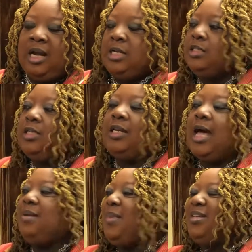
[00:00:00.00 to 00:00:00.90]
I used to
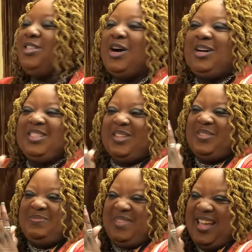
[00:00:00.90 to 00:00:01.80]
lie to my dogs
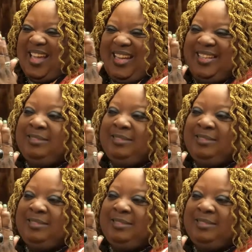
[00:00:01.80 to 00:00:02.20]
on the bed.